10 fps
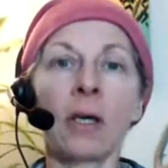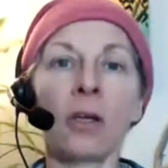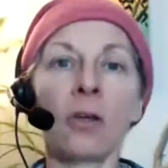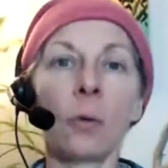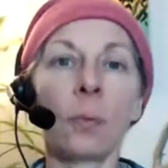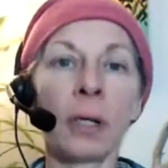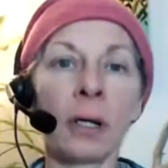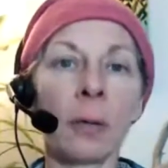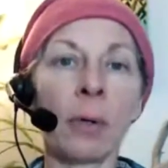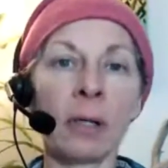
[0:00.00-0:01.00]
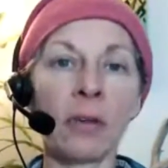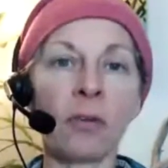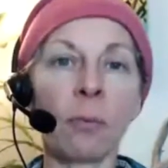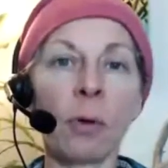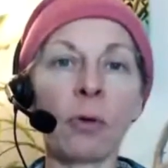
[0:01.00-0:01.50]
you'll pick up on these
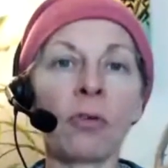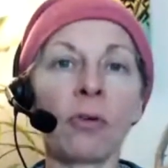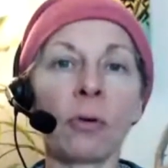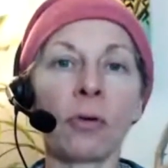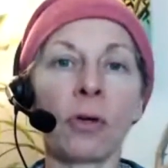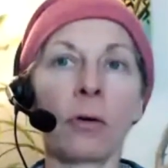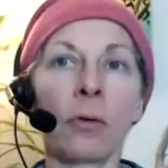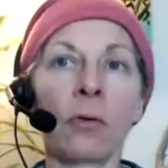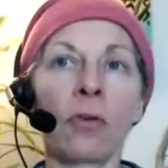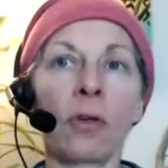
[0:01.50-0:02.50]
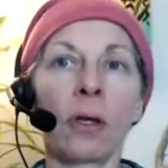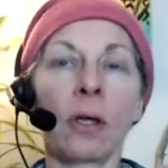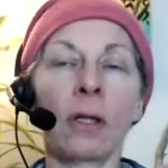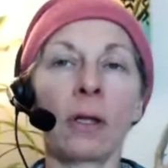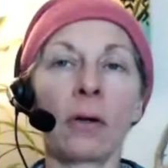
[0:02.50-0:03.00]
emotional tones
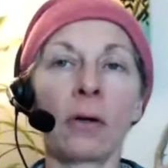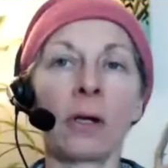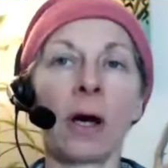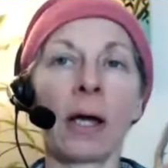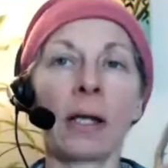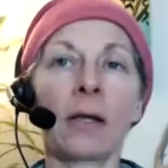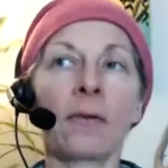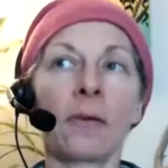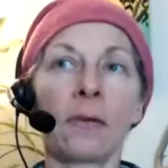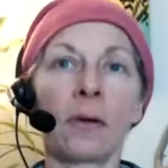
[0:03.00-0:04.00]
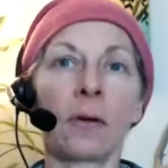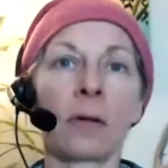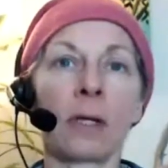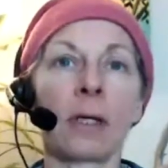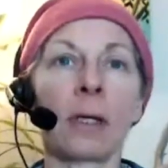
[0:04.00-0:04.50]
that are not
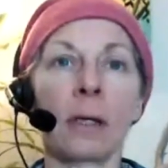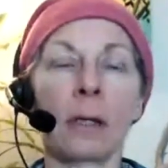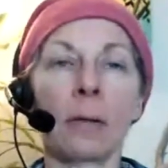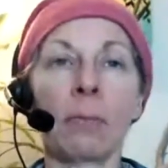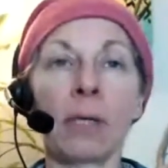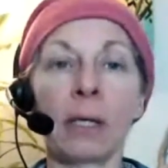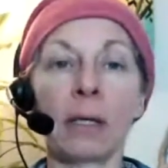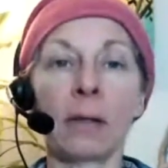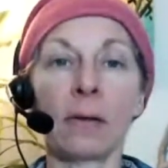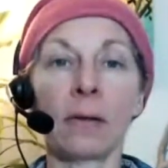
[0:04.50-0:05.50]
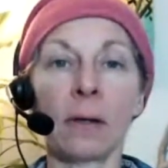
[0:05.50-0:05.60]
necessarily being